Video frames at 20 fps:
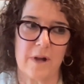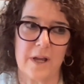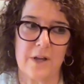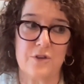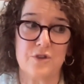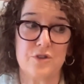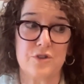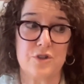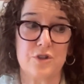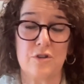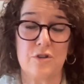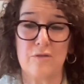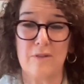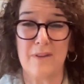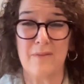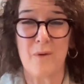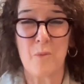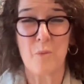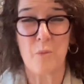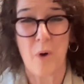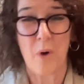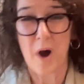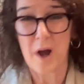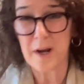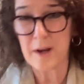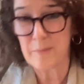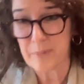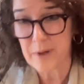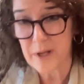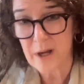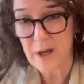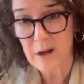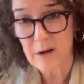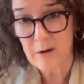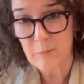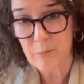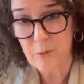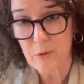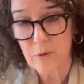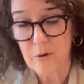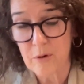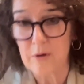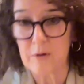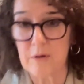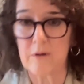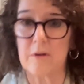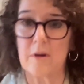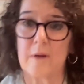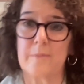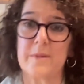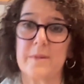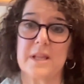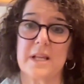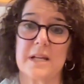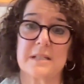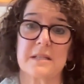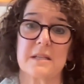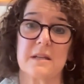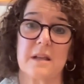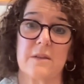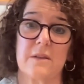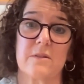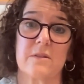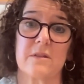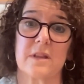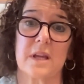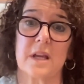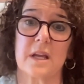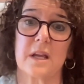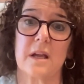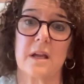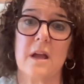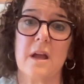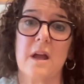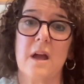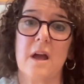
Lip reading: And do you even want to be on a board? That's another thing.